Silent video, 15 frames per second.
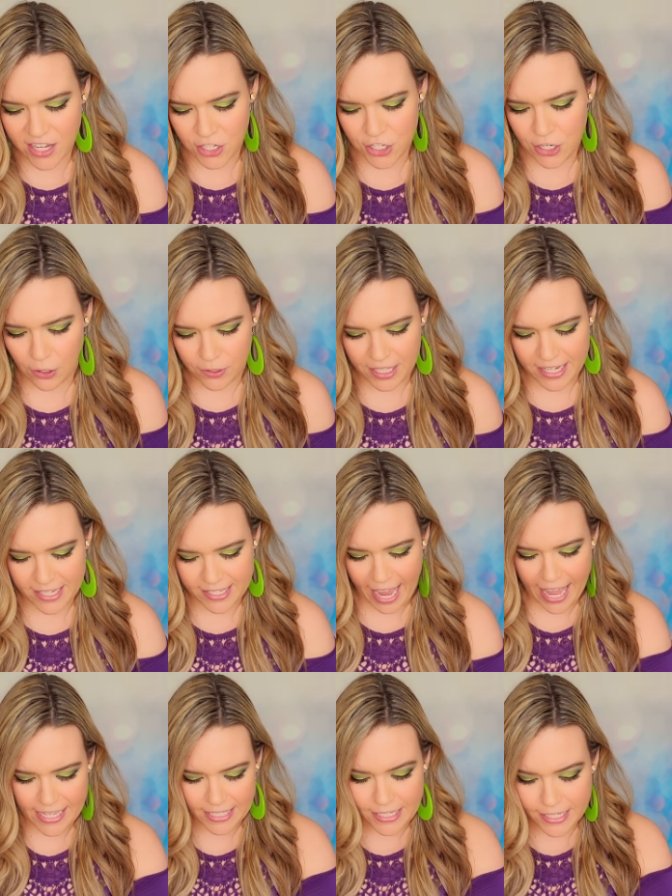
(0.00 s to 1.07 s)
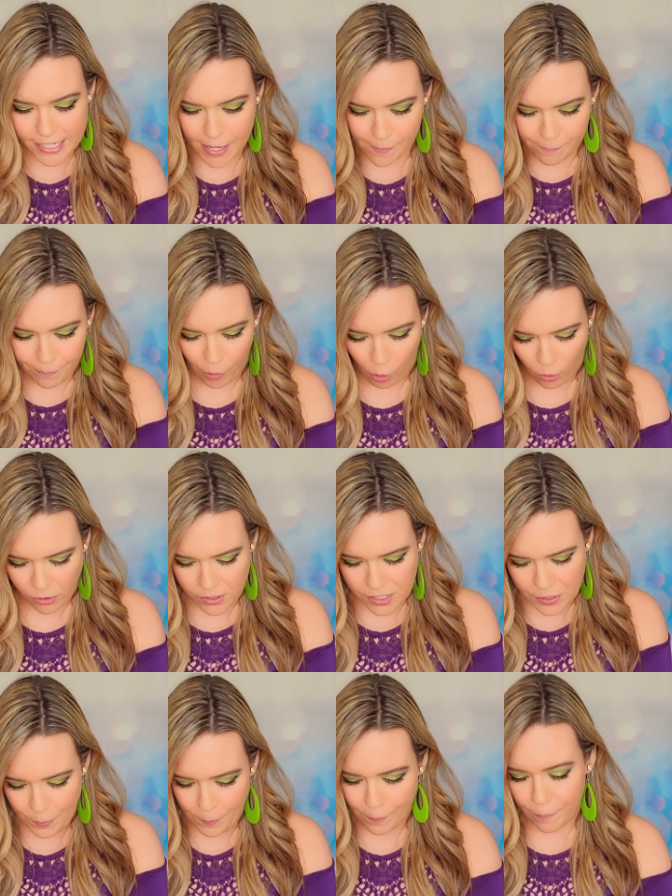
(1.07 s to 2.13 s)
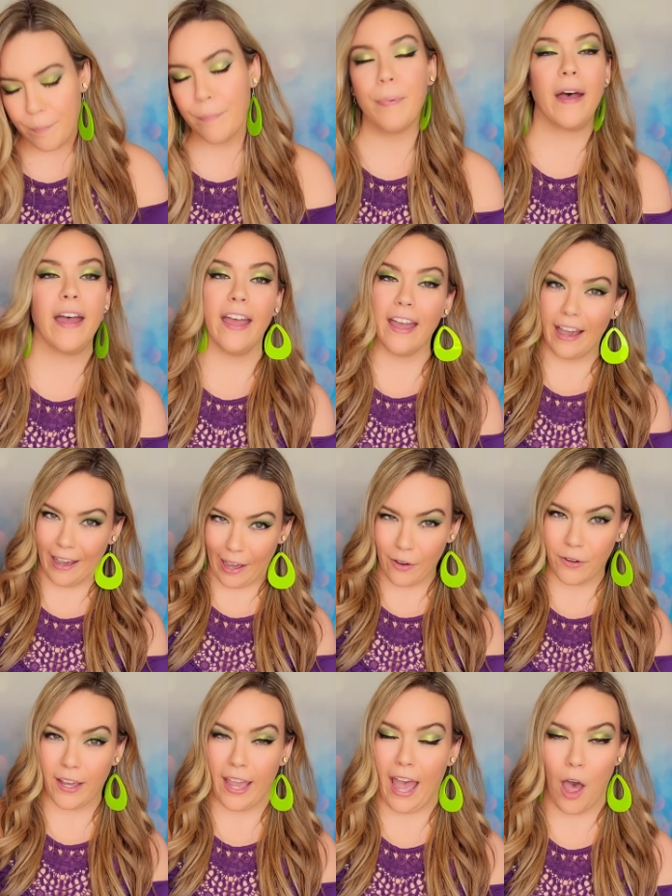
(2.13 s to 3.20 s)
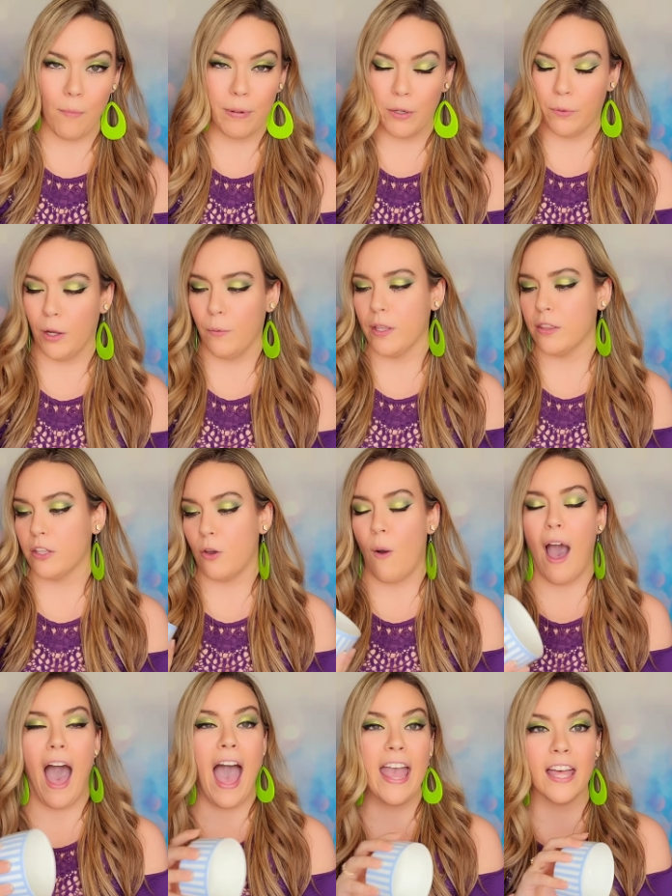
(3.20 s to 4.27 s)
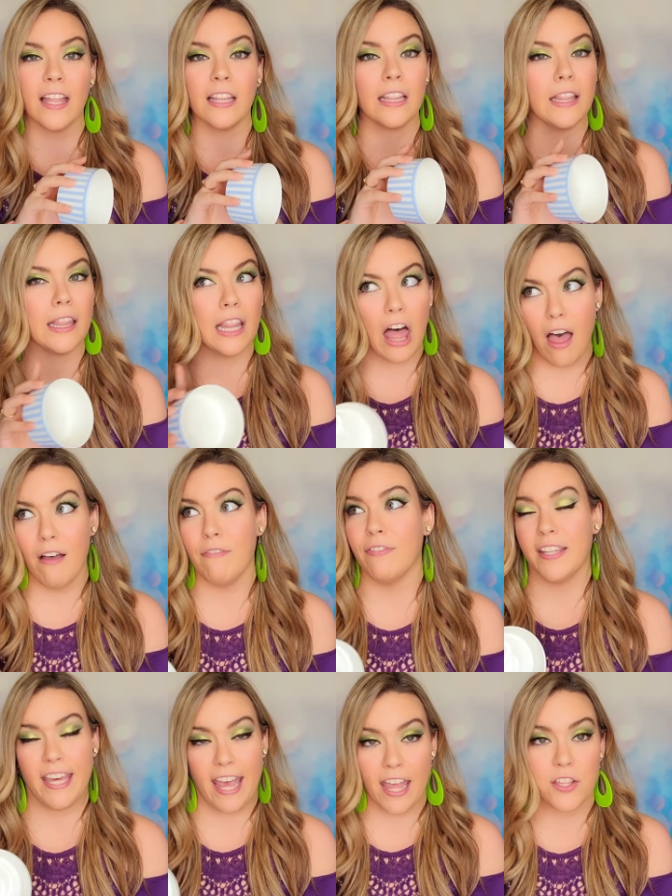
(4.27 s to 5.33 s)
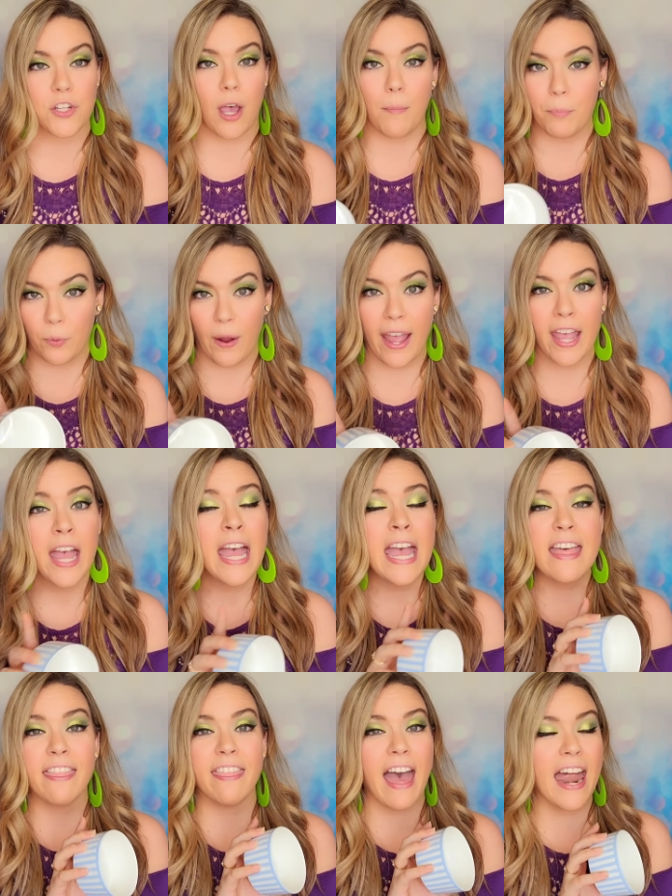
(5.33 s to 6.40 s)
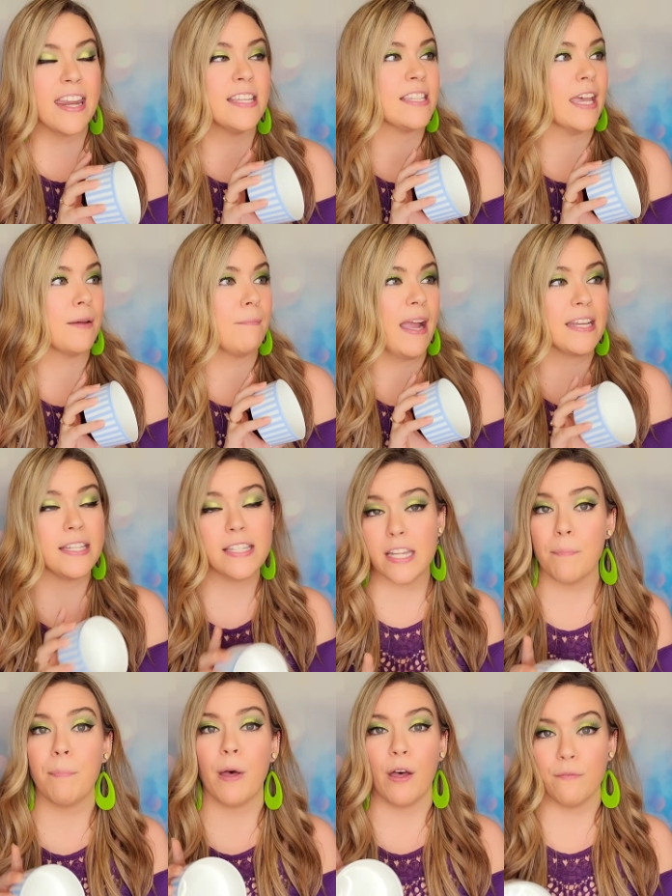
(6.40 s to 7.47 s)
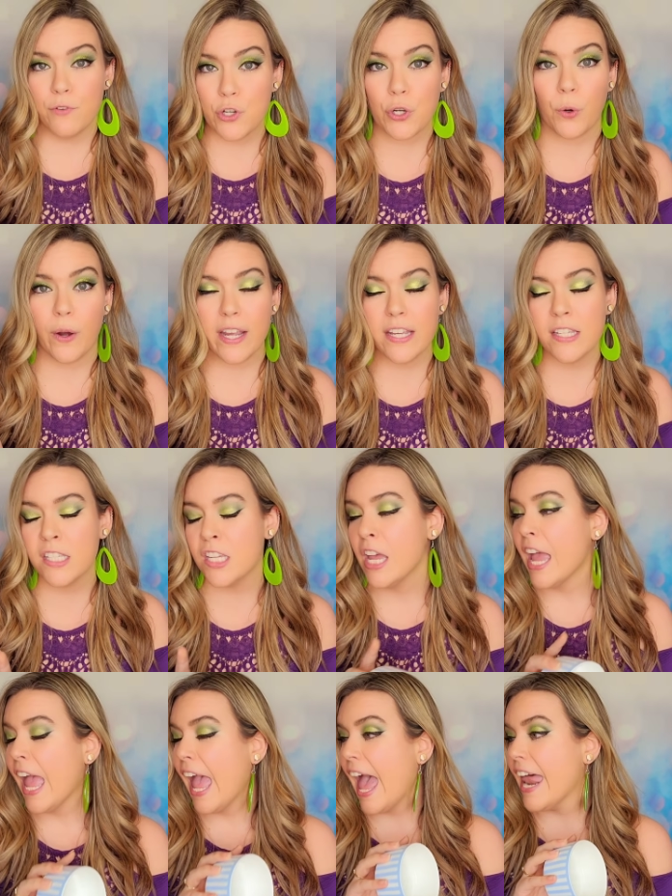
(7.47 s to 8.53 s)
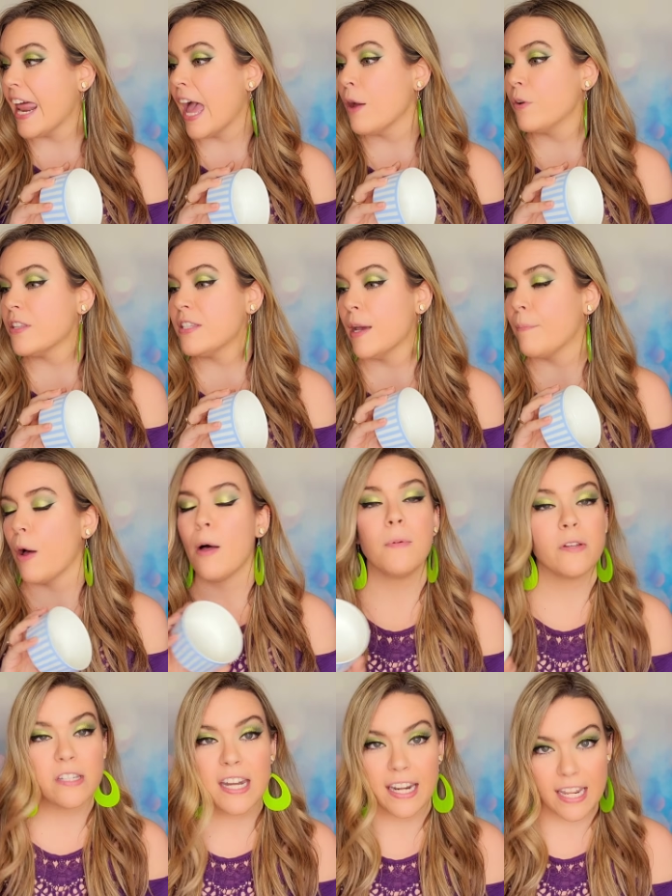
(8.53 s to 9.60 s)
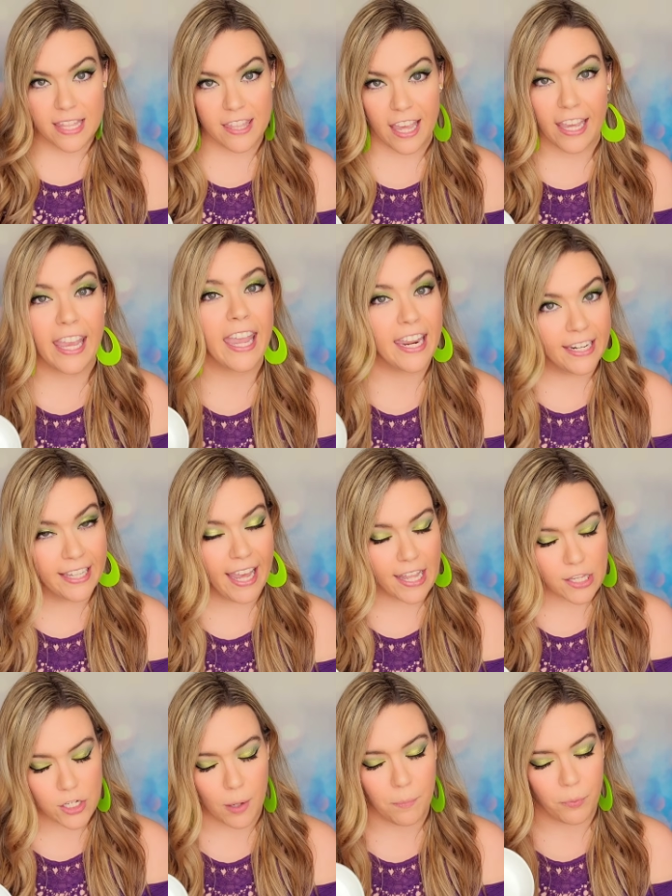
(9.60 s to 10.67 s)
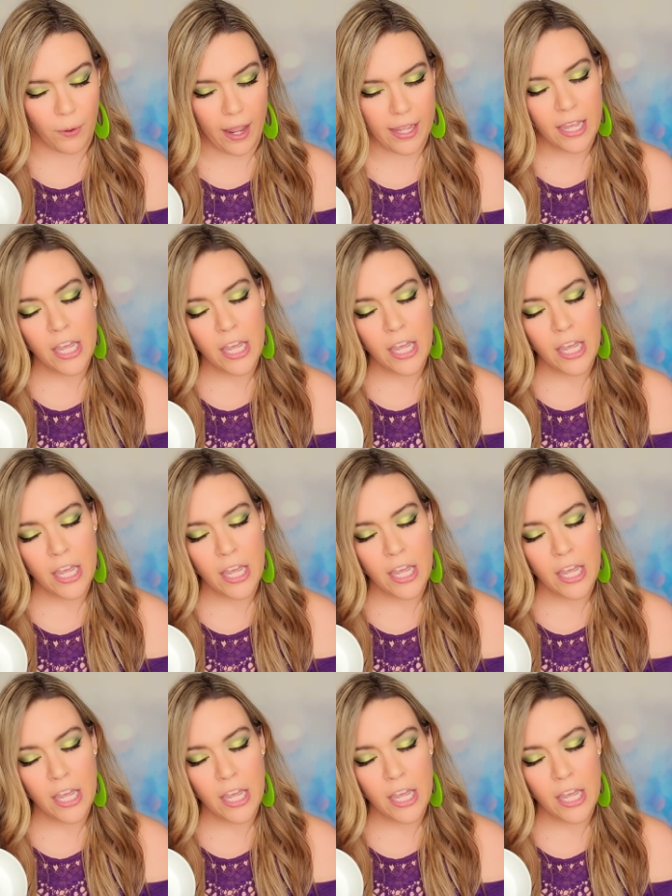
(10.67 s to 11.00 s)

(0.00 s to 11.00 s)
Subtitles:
showed these as dip bowls, but okay, I'll be real with you. I love ketchup, right? That is like my dip of choice. And I will dip almost anything in ketchup, right?